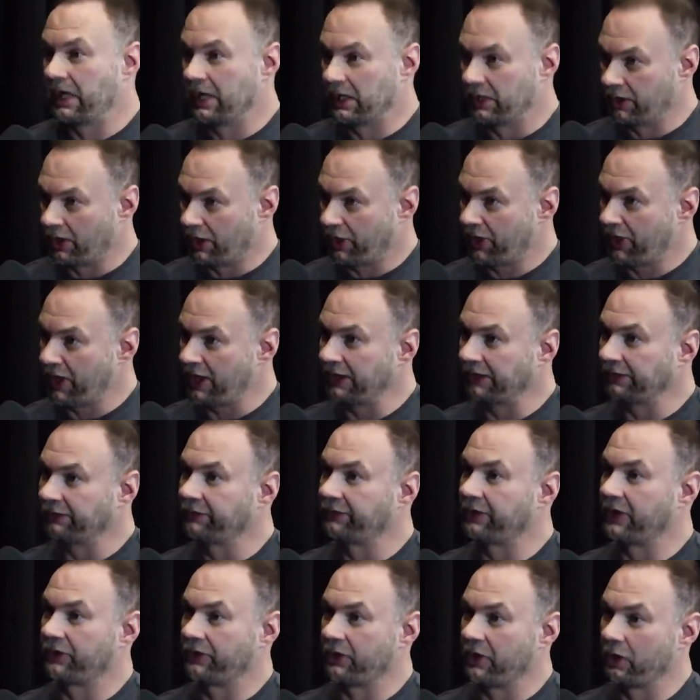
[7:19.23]
in the
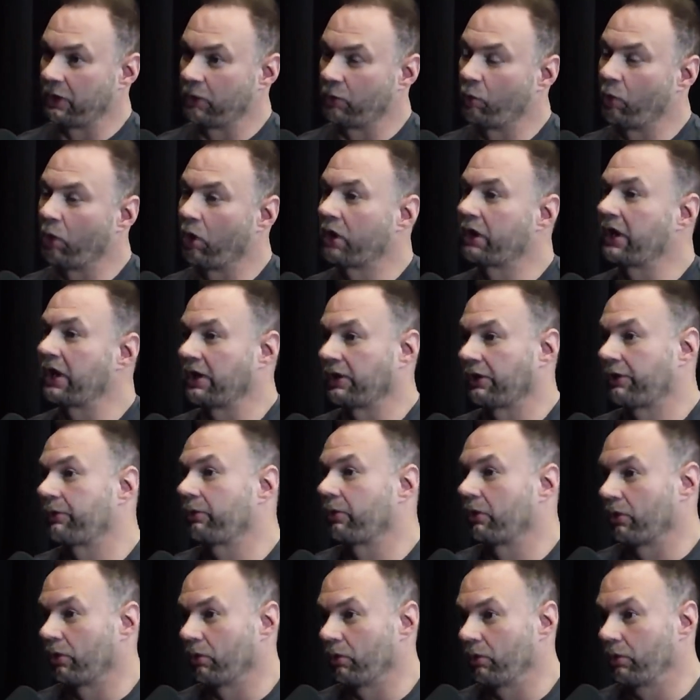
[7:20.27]
things that they're working
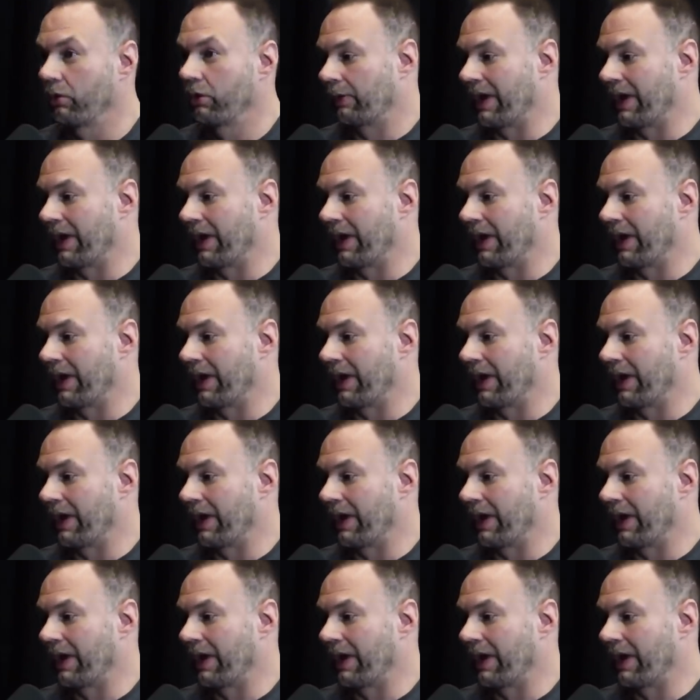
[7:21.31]
through